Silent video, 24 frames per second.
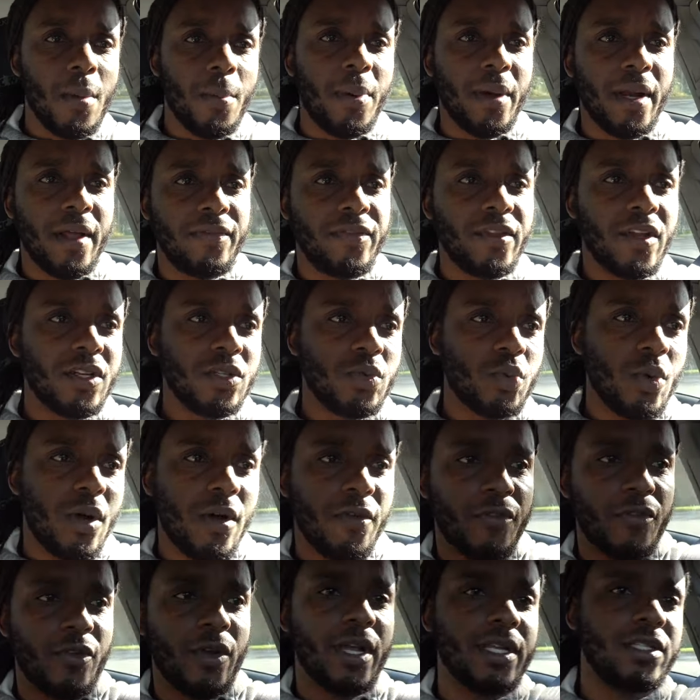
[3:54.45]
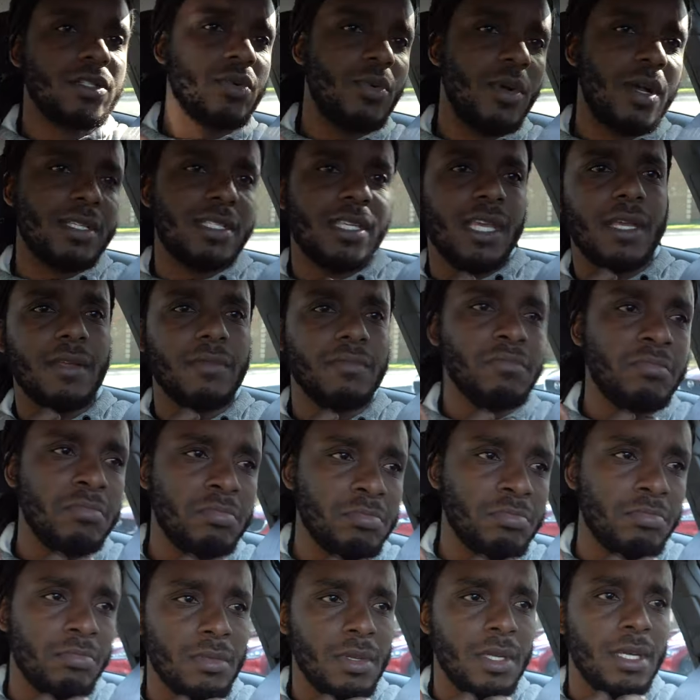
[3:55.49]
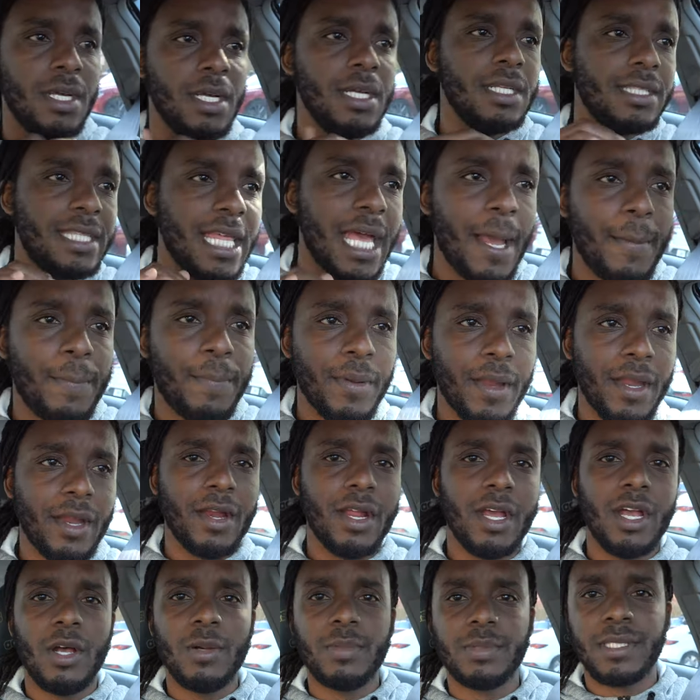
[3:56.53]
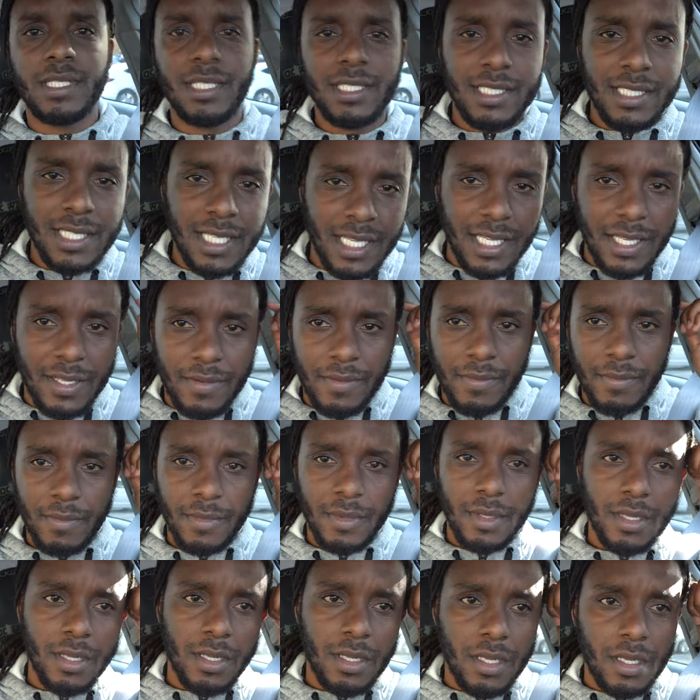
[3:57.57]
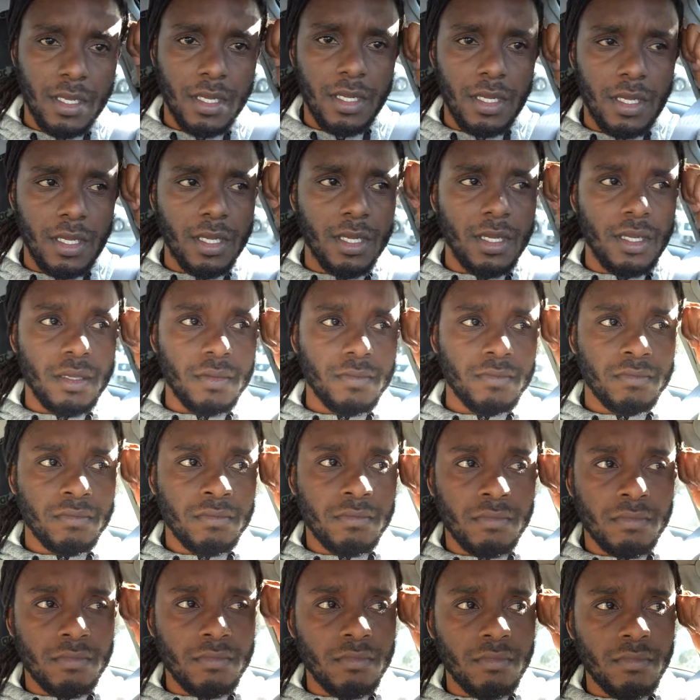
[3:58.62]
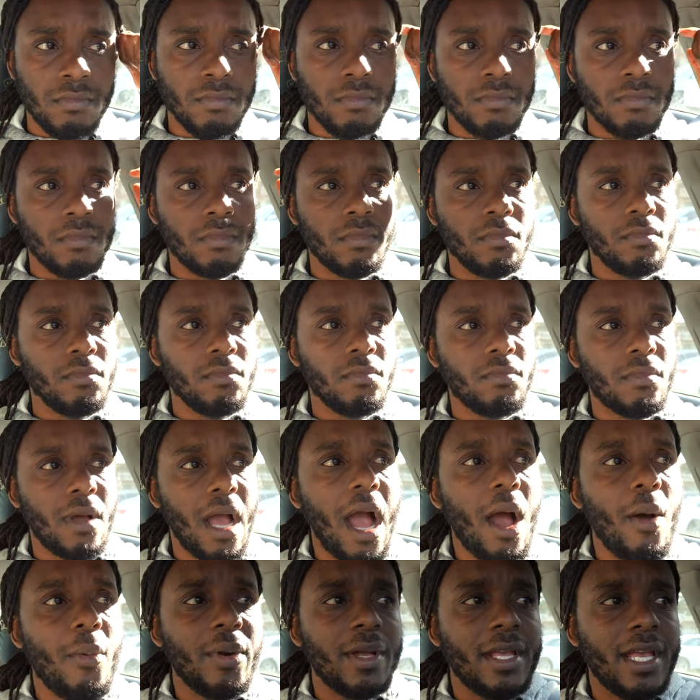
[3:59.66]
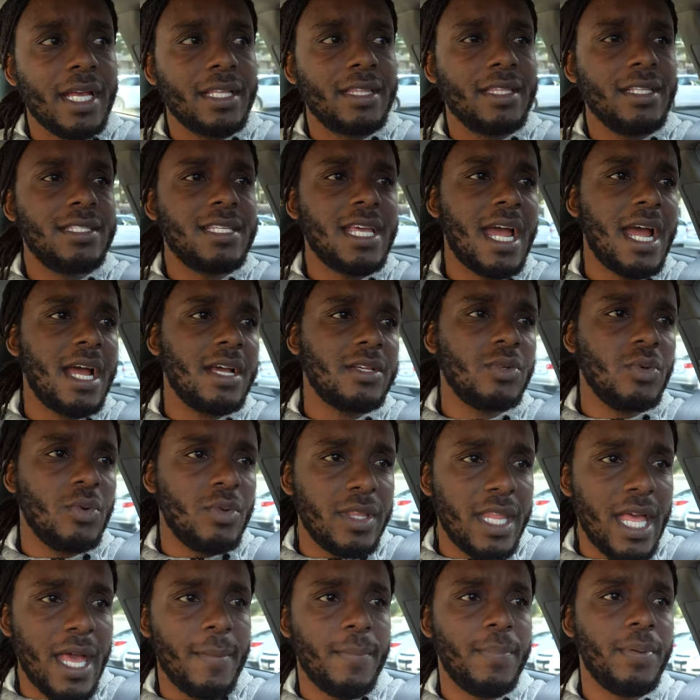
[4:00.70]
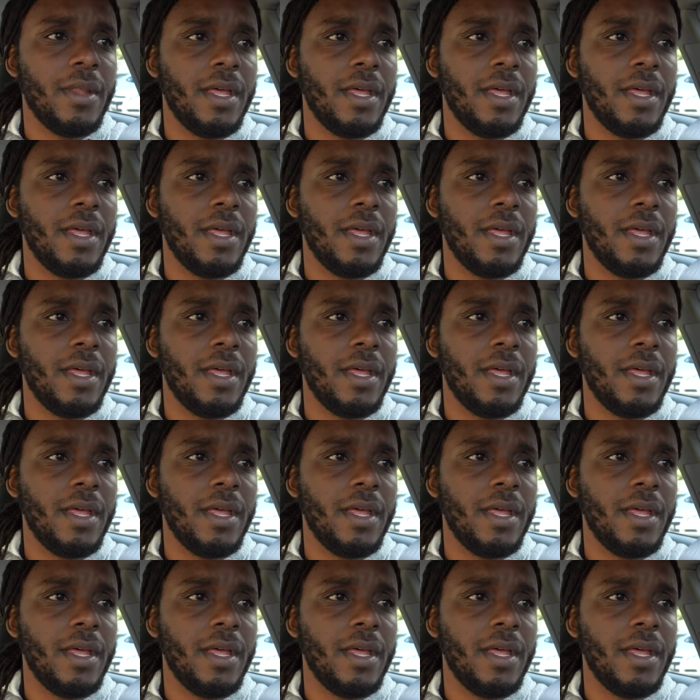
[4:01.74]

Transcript: But if there's one free agent who I say, hmm, that player helps this team, hmm, I would kick the tires on that